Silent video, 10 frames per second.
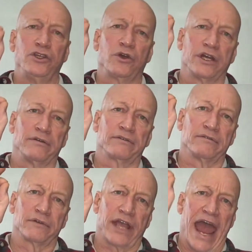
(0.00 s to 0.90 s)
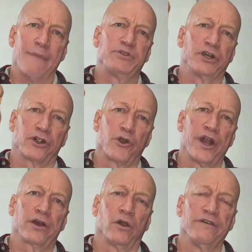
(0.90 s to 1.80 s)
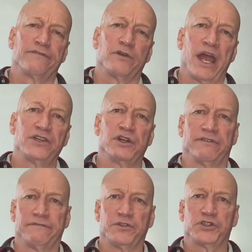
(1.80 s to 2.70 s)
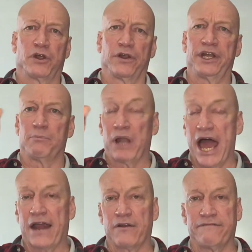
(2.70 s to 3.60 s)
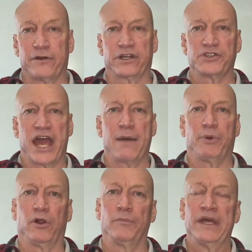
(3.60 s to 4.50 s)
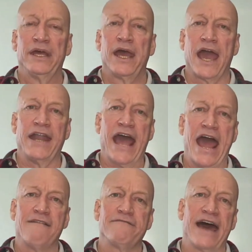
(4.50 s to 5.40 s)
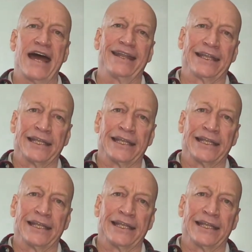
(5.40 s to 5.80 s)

You can capture critical information of a facility, a placard, for example, and have that